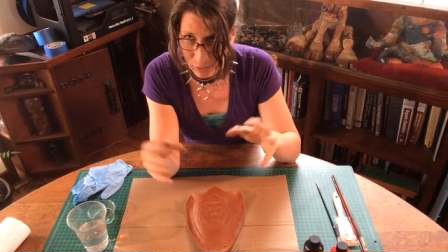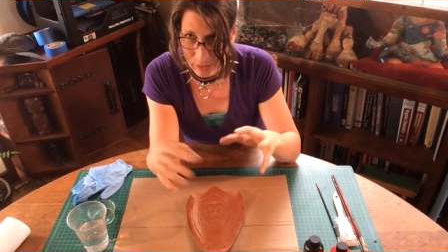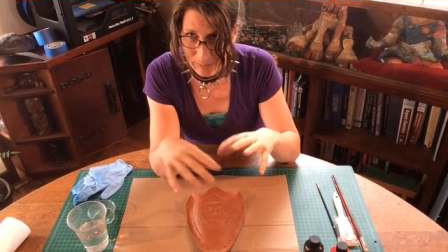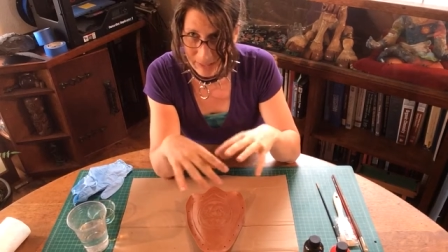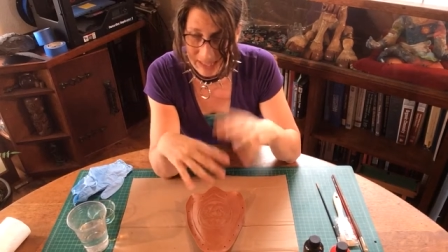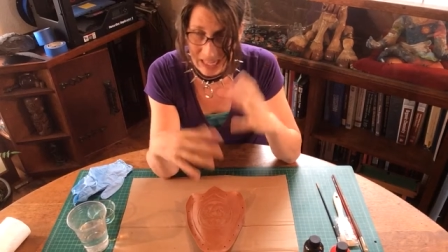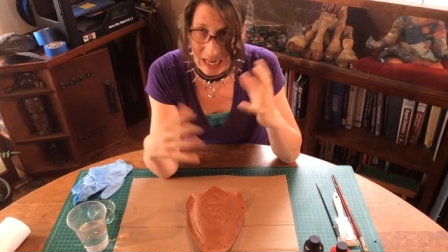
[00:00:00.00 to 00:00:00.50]
doing
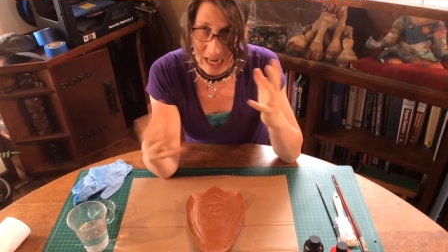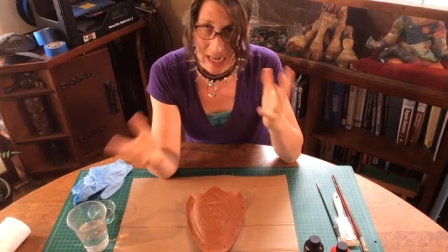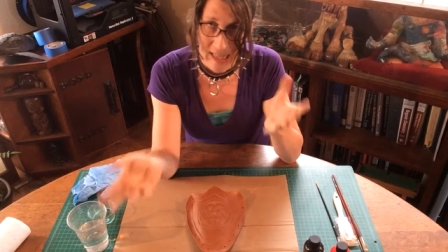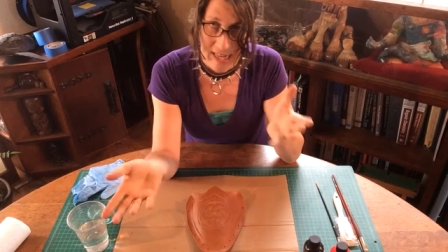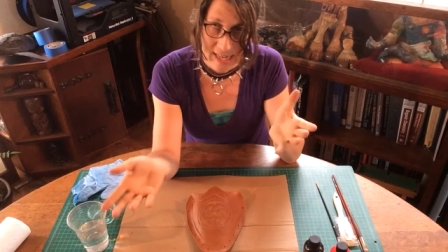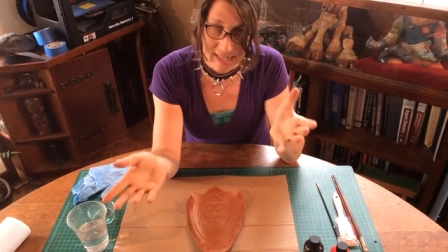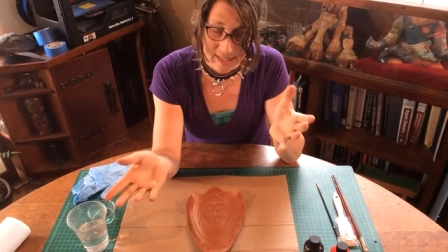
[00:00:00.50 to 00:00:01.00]
be the
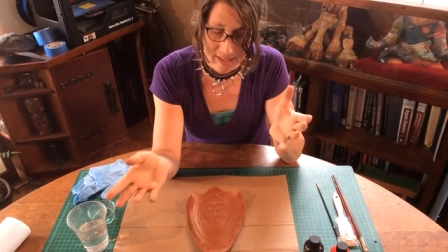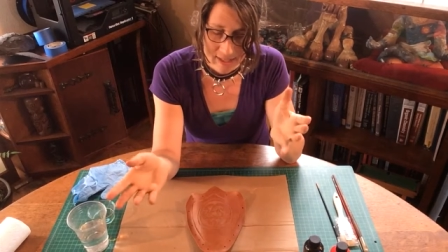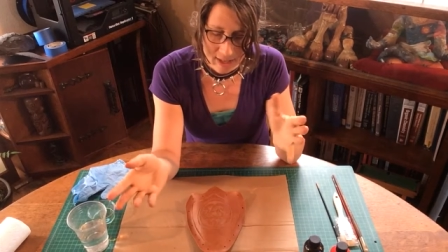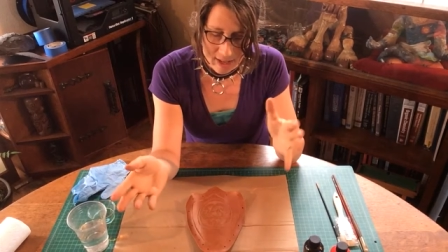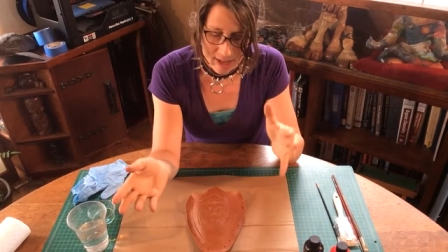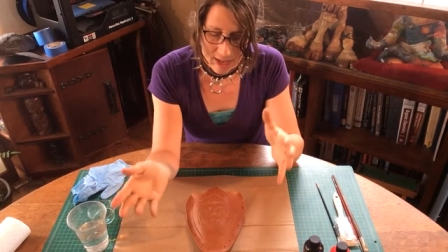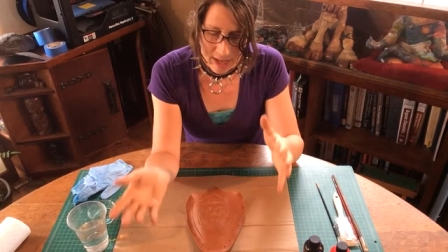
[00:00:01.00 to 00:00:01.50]
highlights,
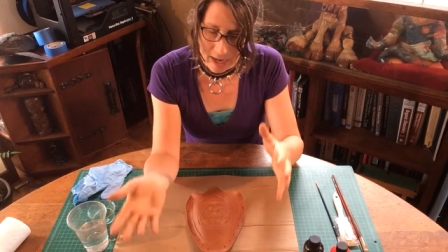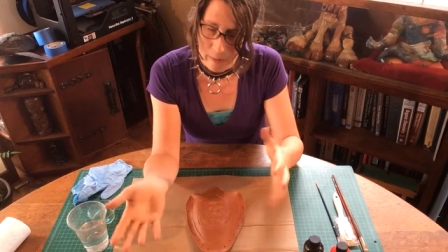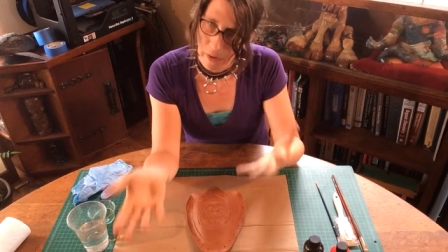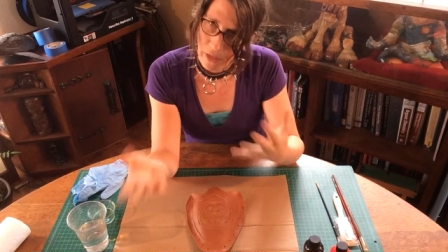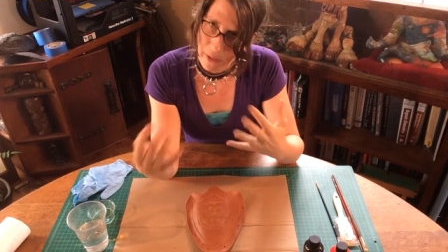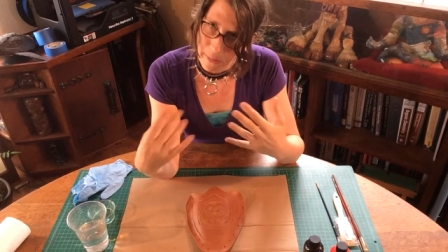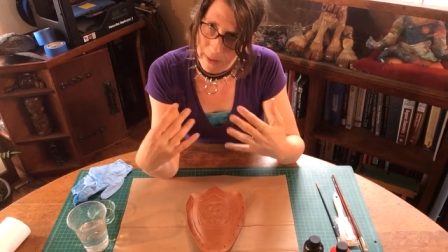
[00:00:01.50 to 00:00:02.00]
and I
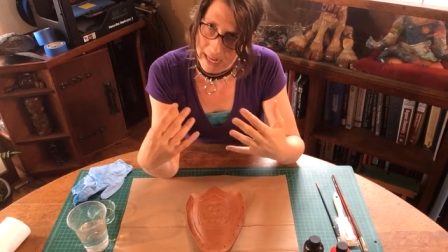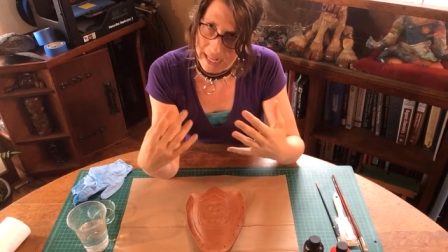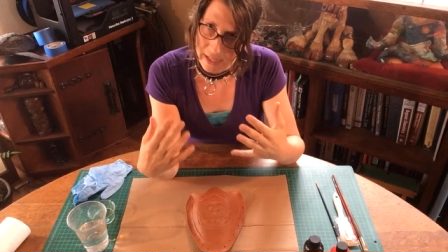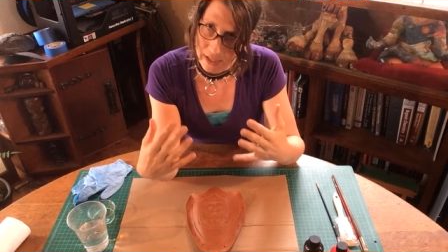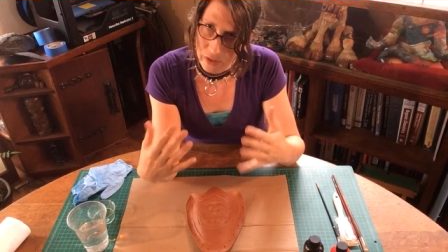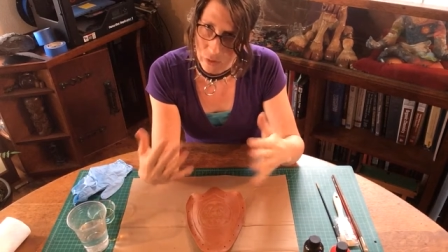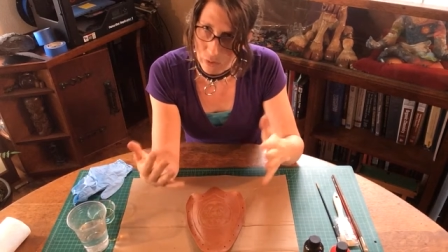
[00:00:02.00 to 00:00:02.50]
want the
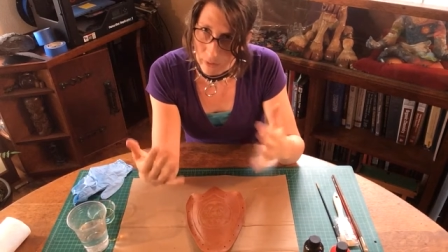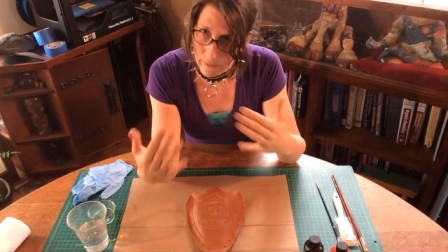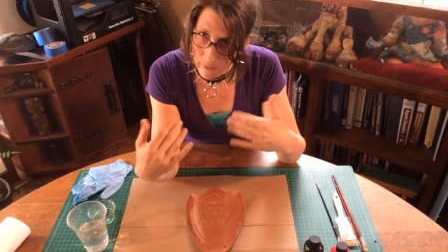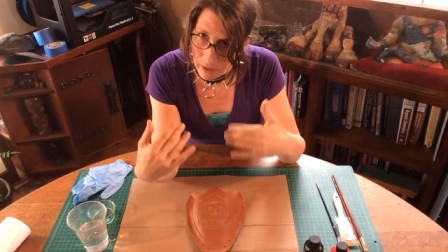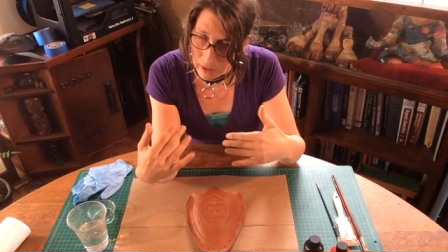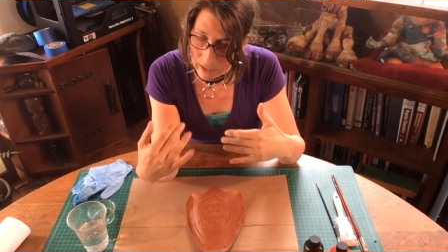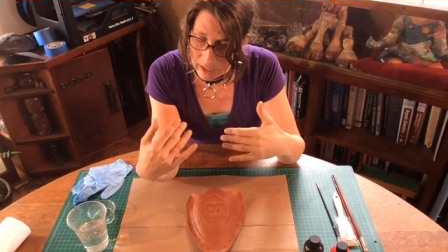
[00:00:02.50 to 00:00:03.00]
paint to sort of
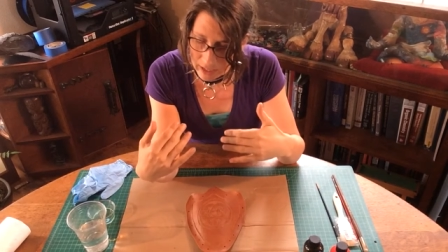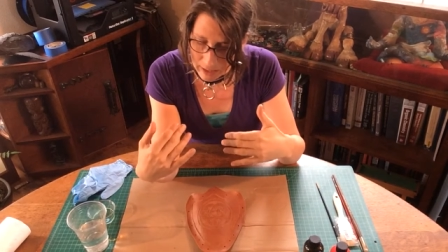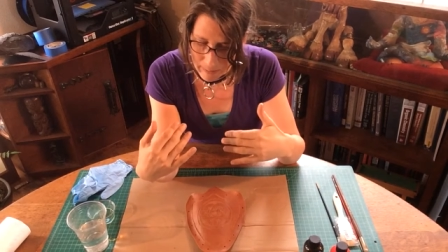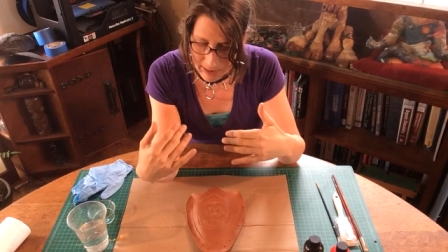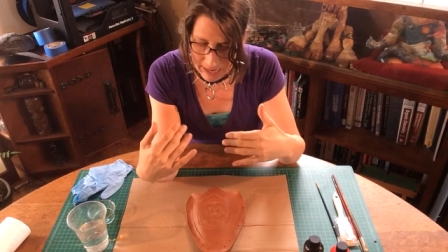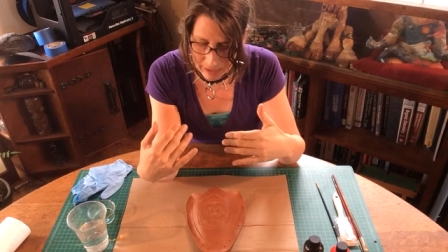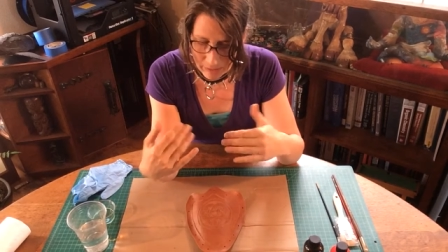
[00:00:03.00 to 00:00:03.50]
fall into the
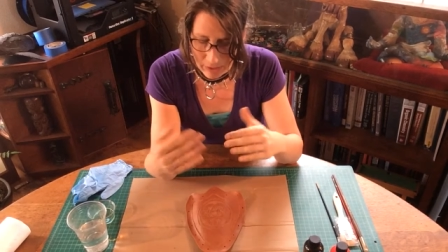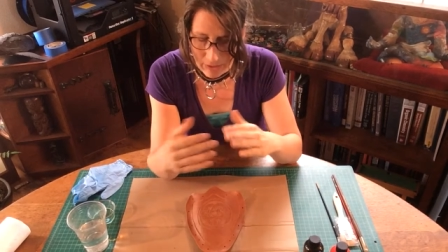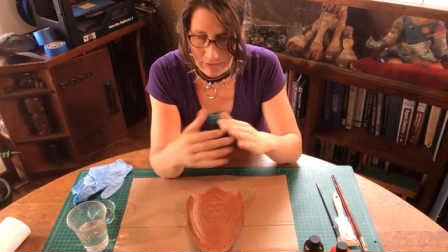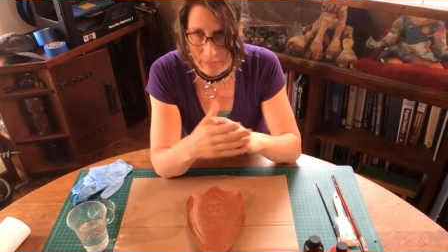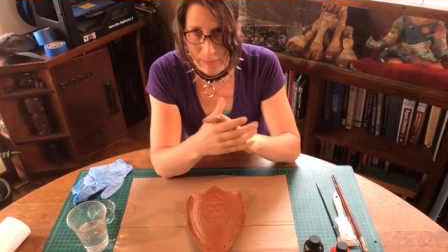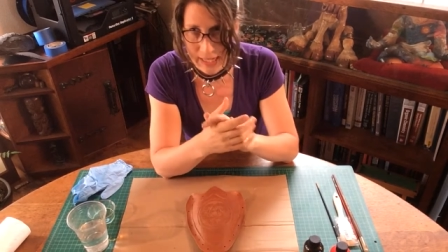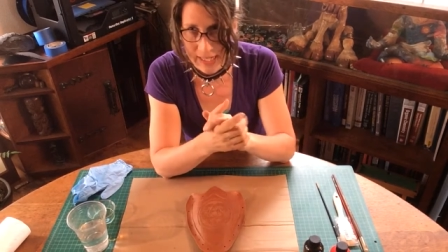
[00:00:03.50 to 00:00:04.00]
background
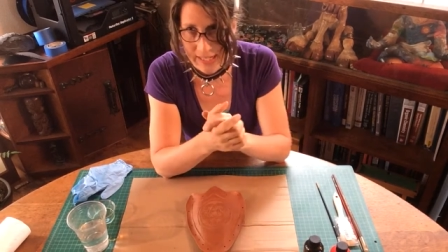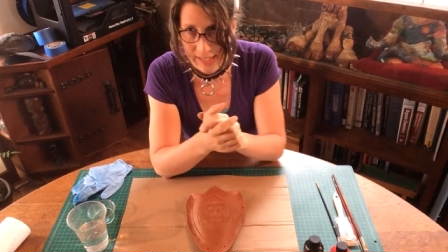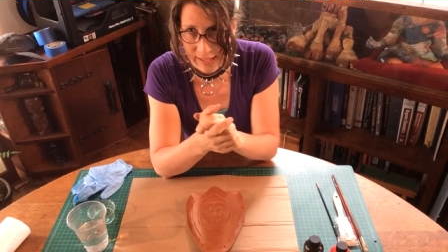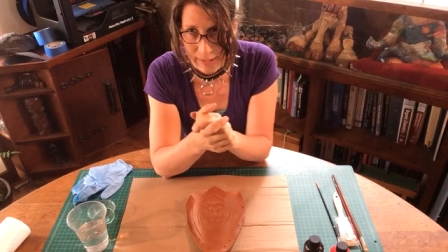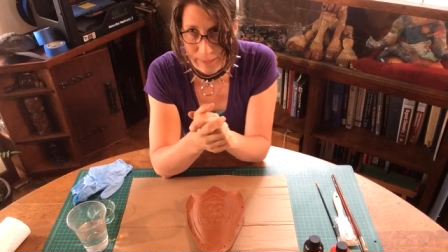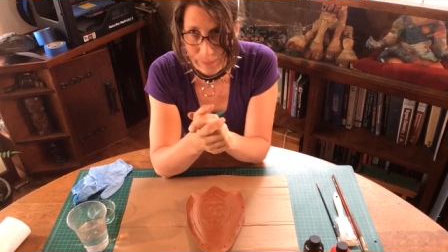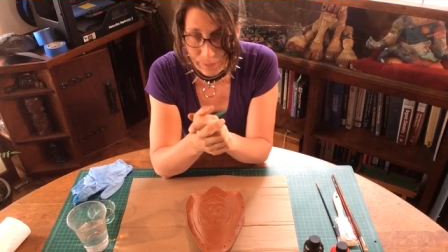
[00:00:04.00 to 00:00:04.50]
of my
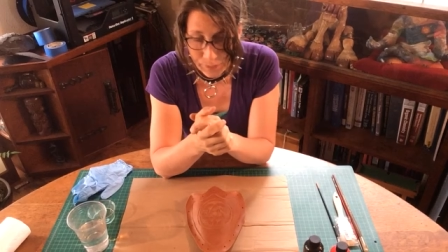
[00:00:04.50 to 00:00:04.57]
design.